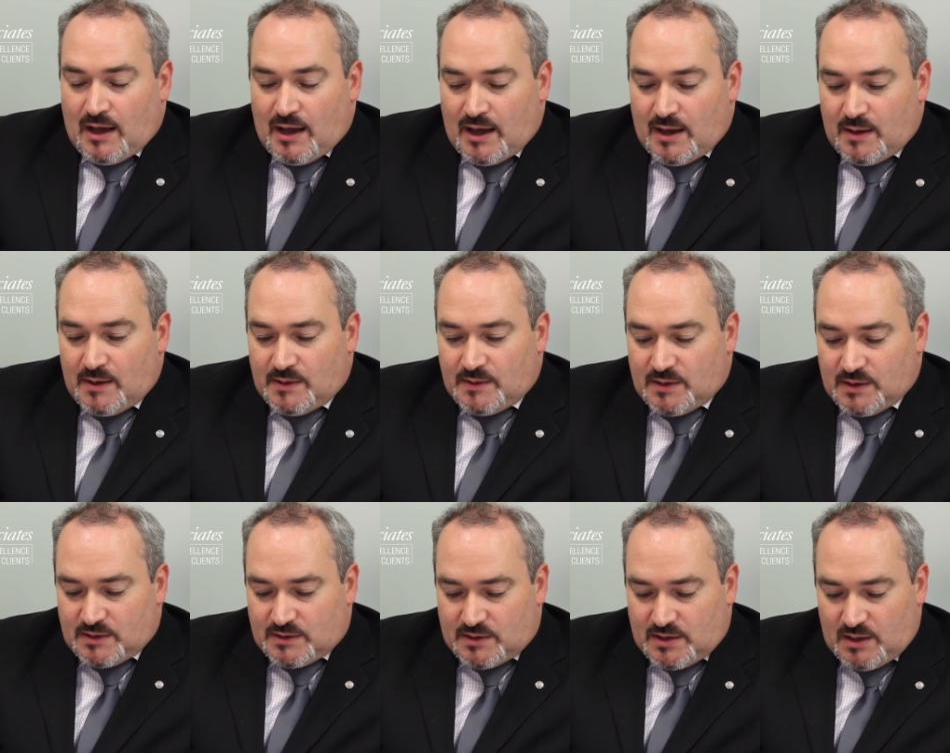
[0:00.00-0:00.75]

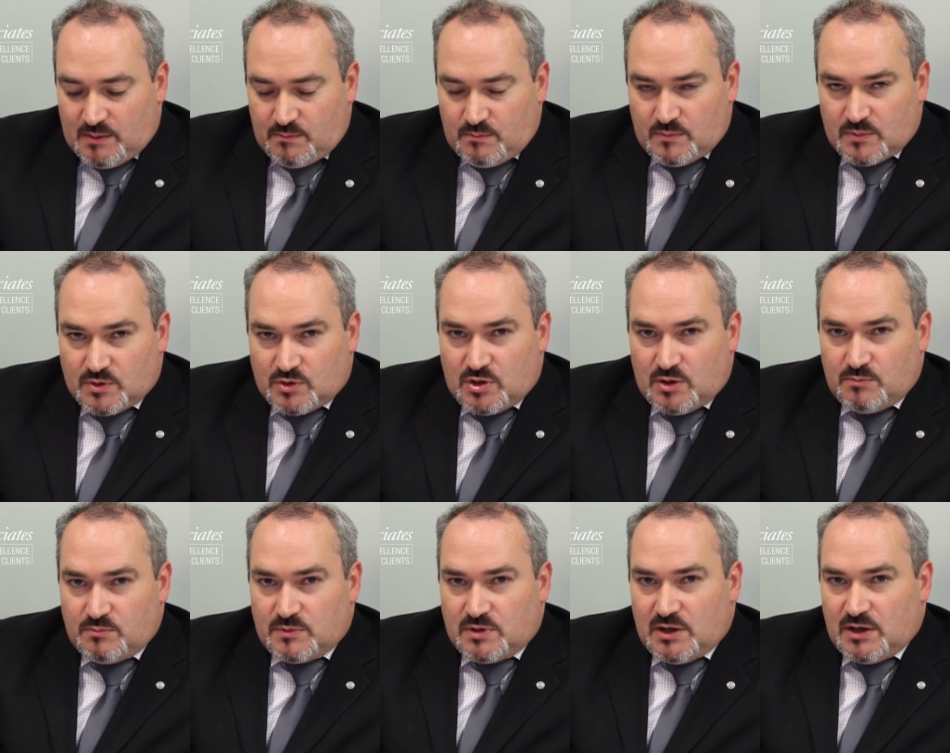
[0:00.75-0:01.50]
And Tim,
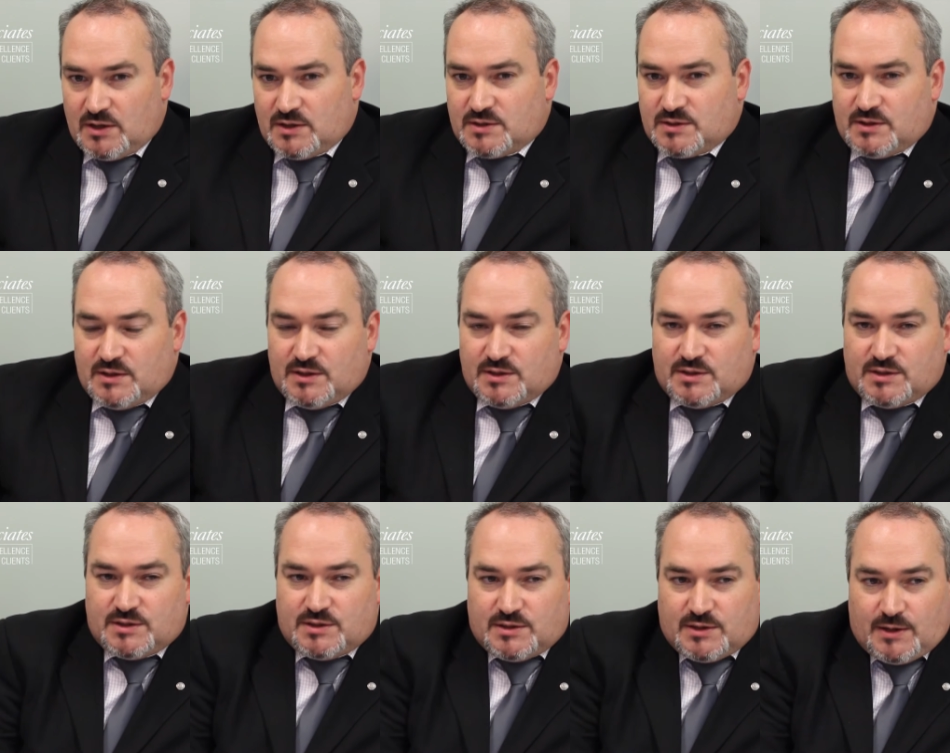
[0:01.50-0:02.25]
Tim takes
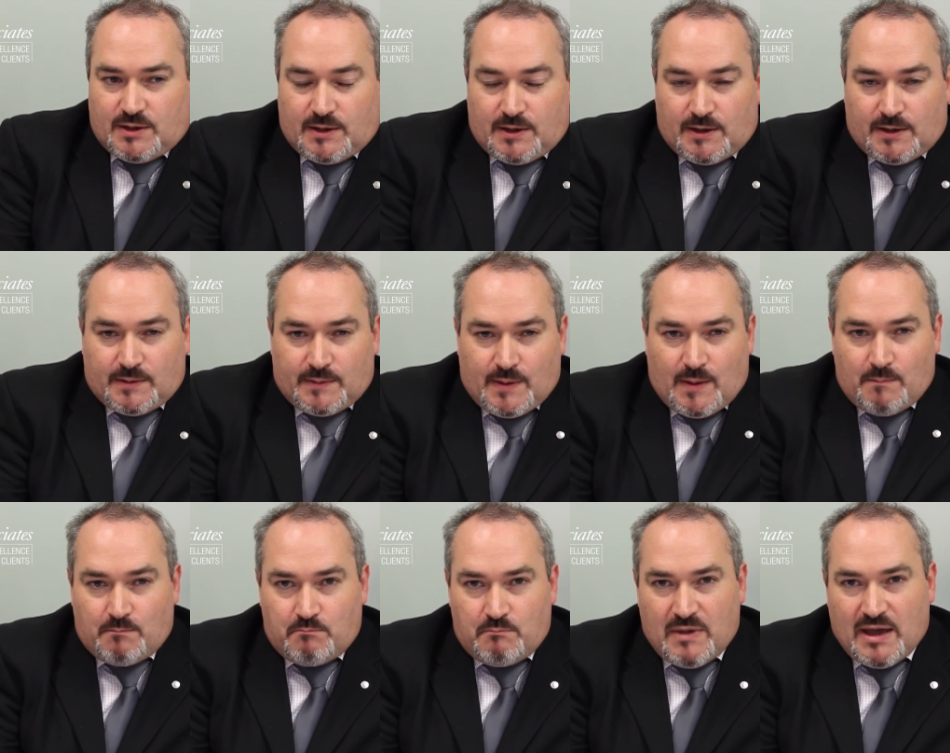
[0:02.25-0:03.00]
this uh,
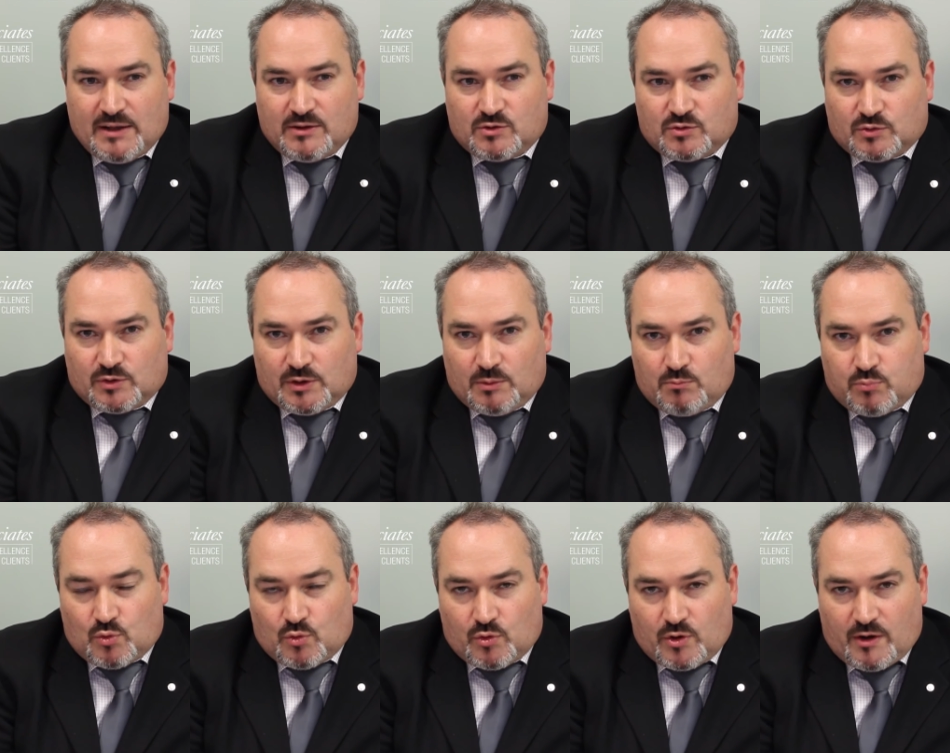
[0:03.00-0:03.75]

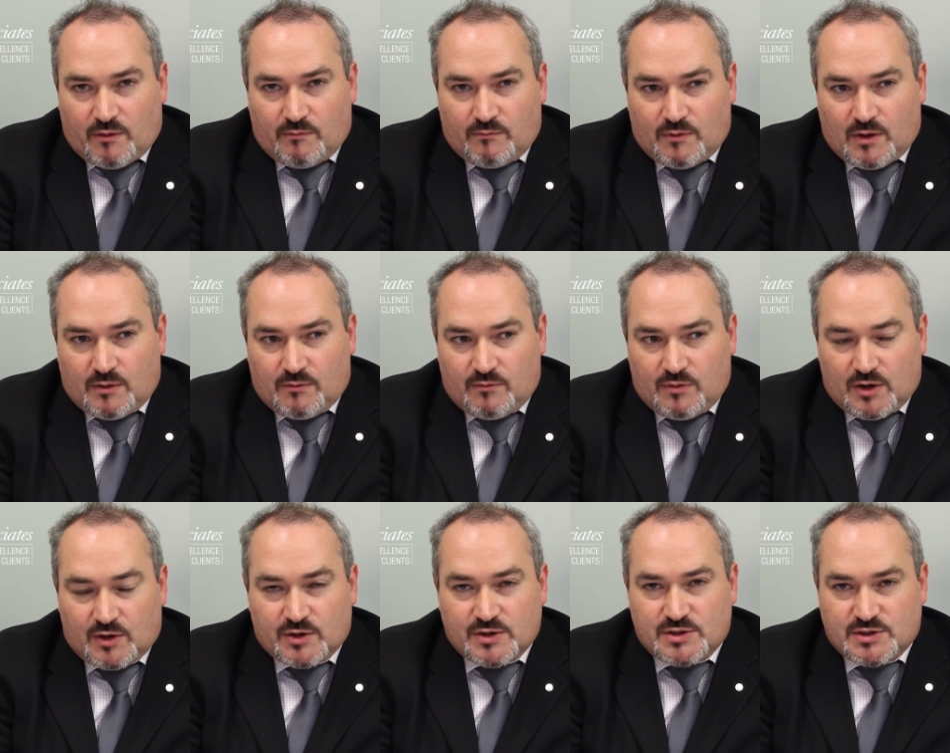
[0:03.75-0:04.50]
mentoring program
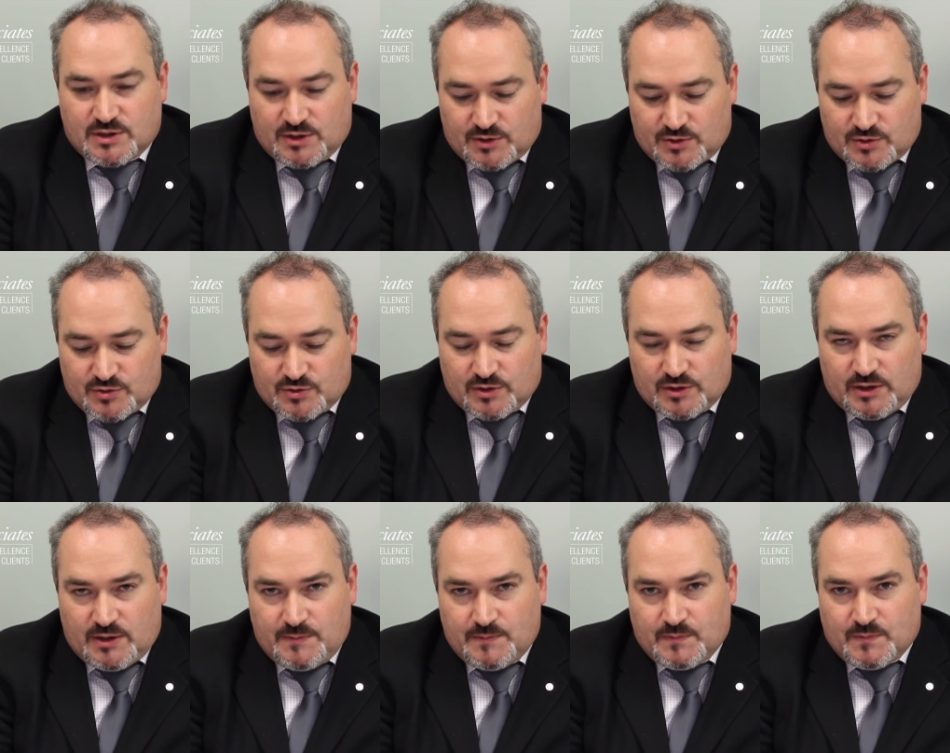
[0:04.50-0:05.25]
very
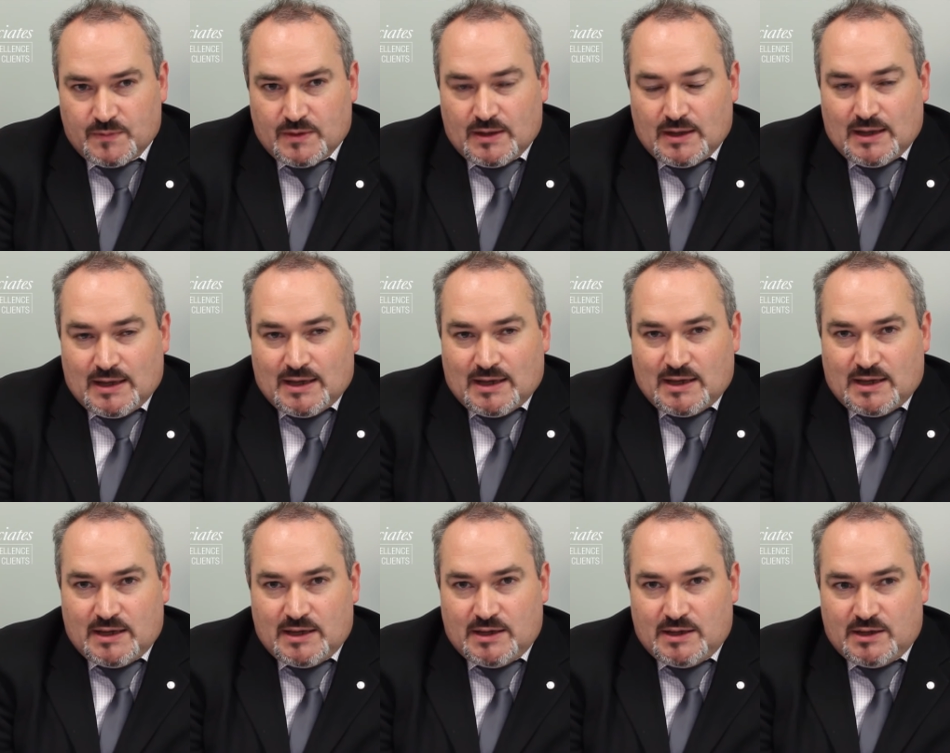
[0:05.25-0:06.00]
seriously.
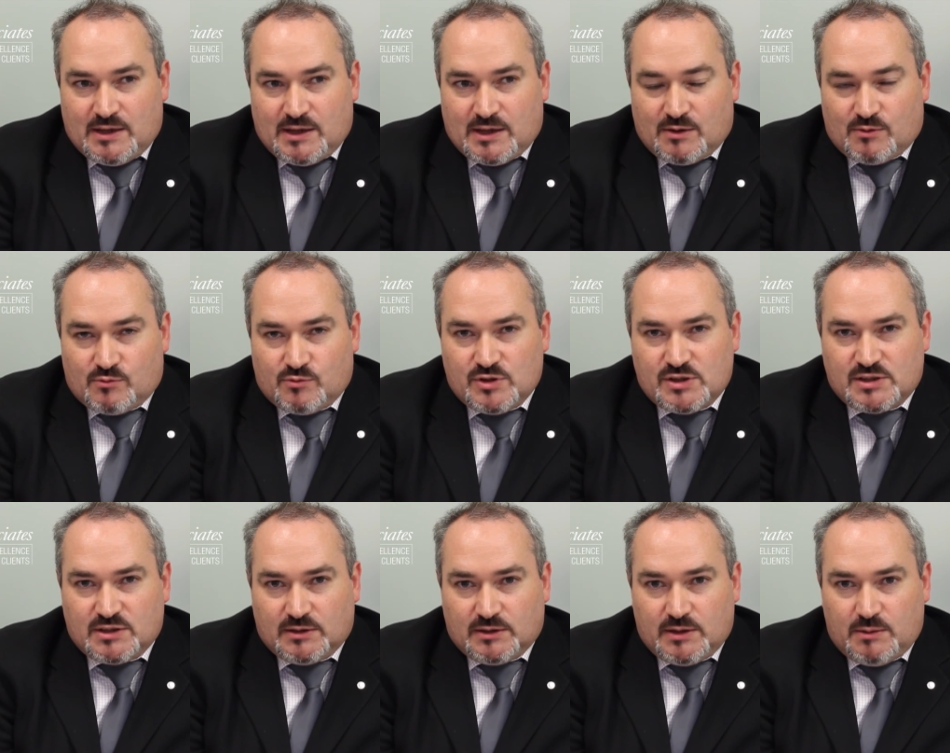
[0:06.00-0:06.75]
He
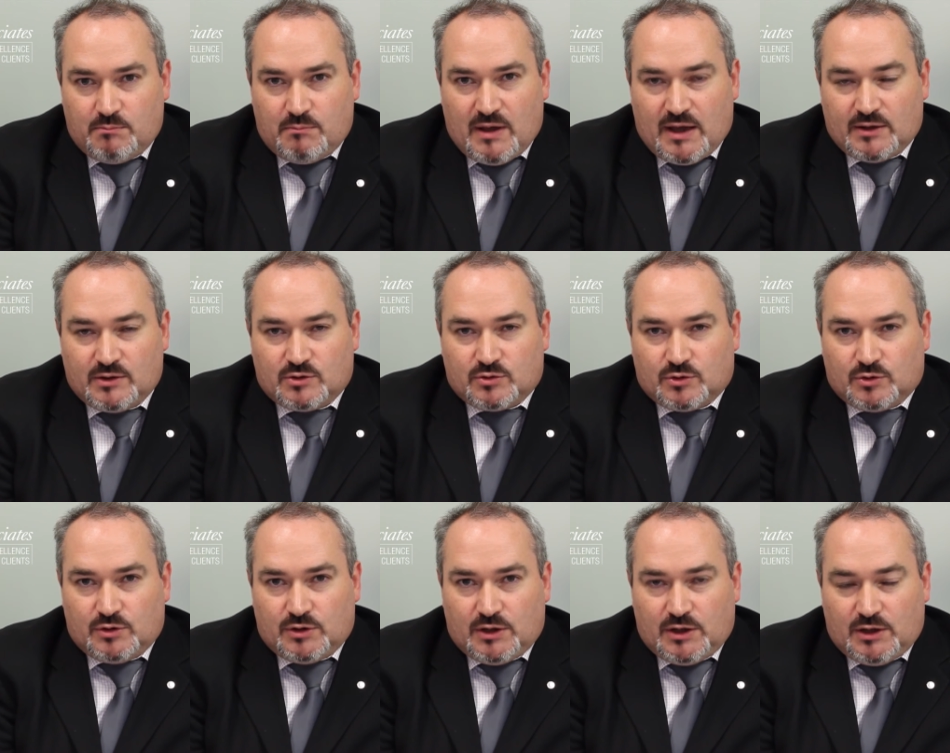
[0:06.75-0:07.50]
recently
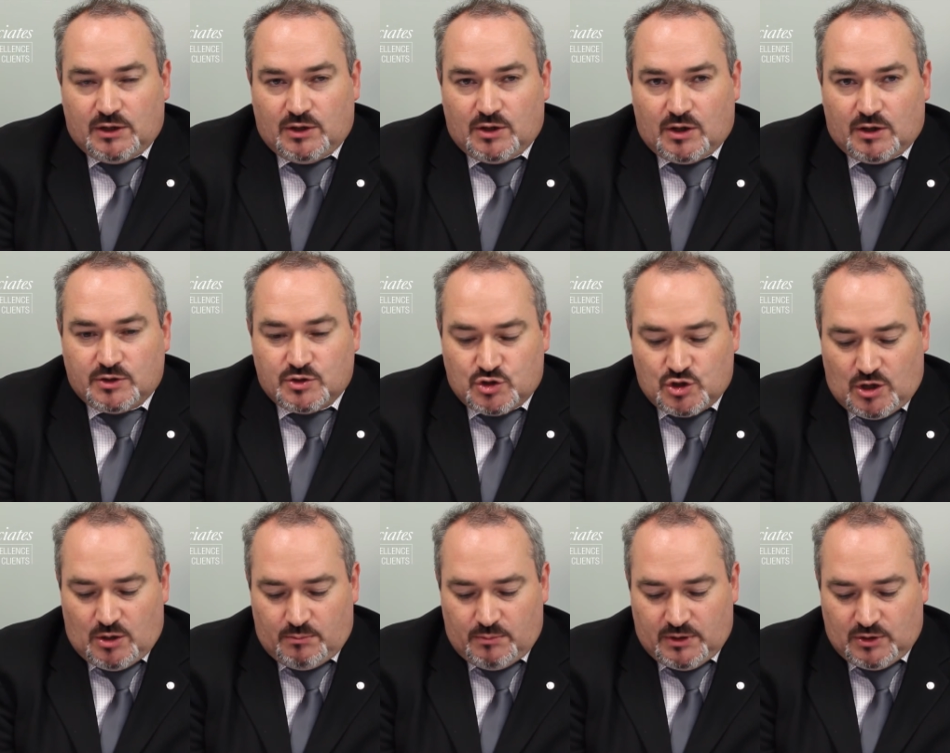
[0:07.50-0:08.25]
mentored a
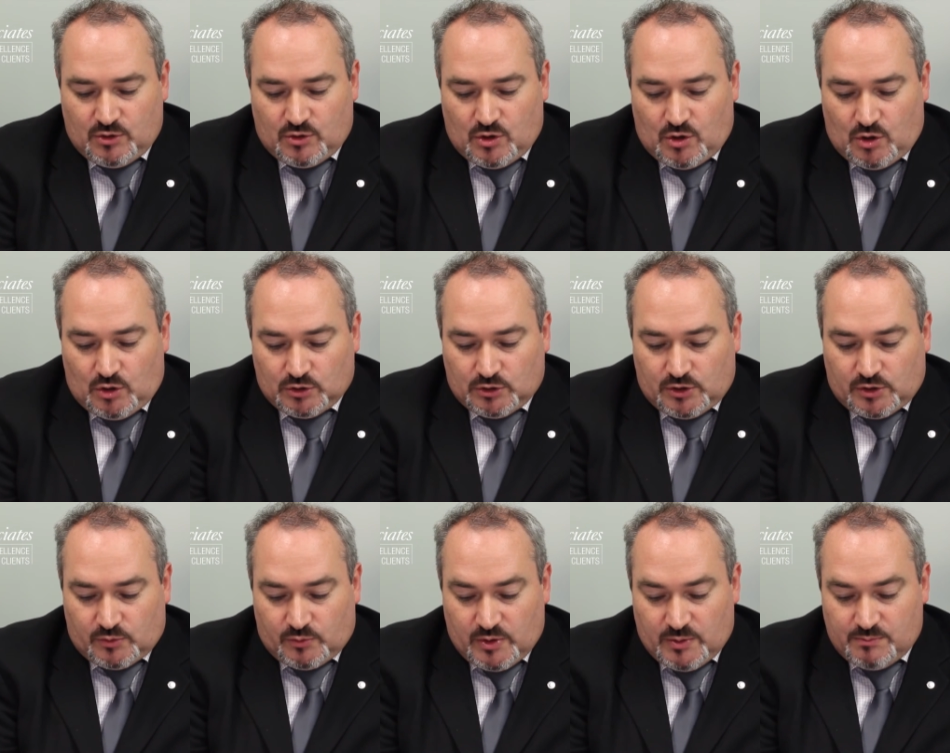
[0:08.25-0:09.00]
young gentleman
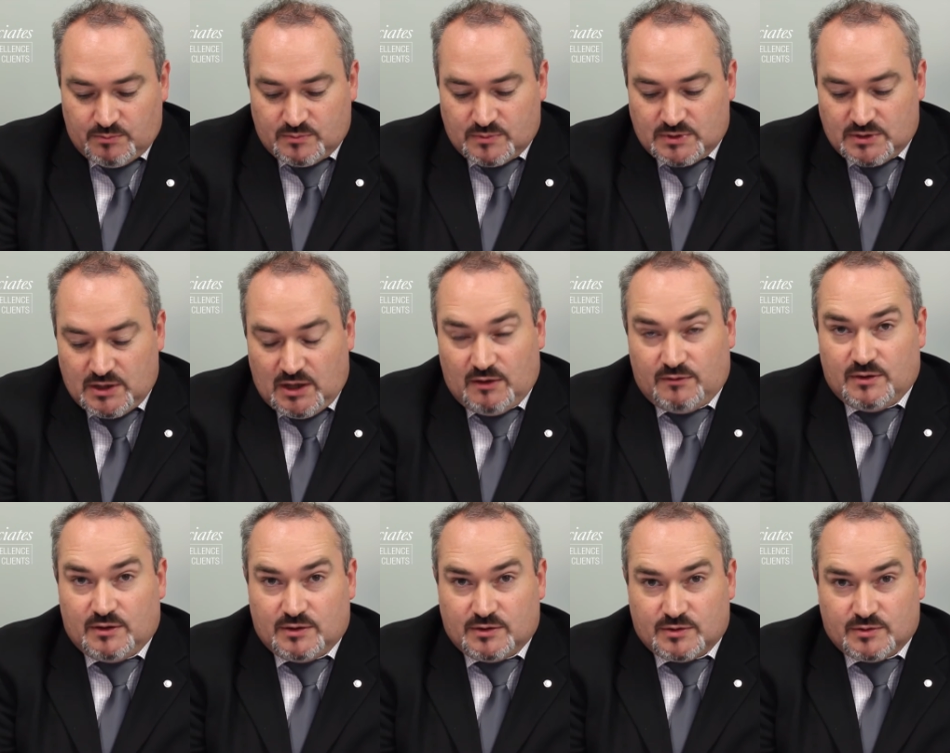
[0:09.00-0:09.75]
called Kareem
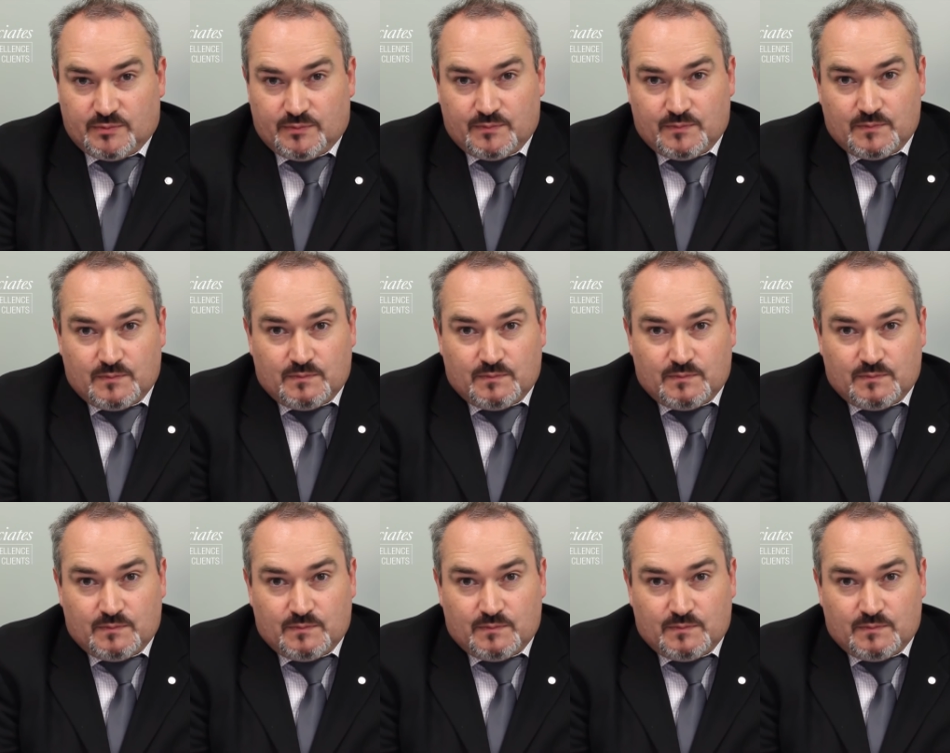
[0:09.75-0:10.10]
Davis.